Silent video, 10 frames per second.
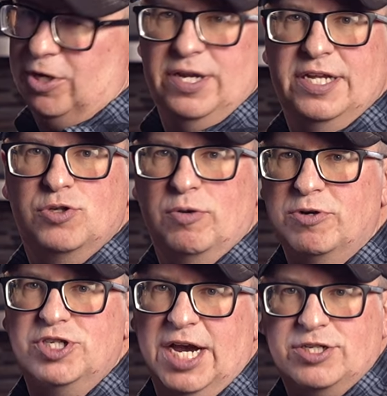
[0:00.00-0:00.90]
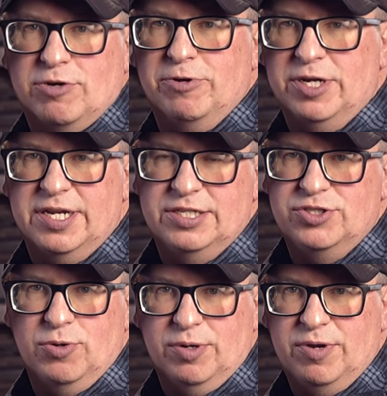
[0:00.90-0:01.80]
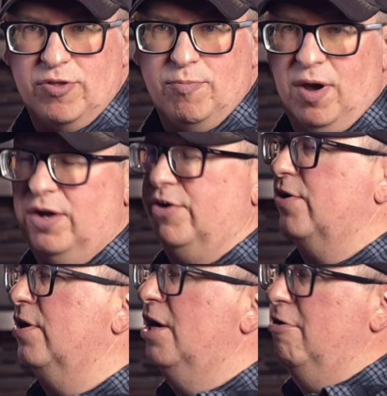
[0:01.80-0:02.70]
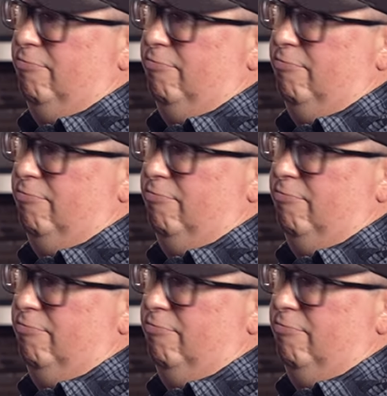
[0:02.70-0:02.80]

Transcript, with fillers: put it into a projector, put it into another monitor,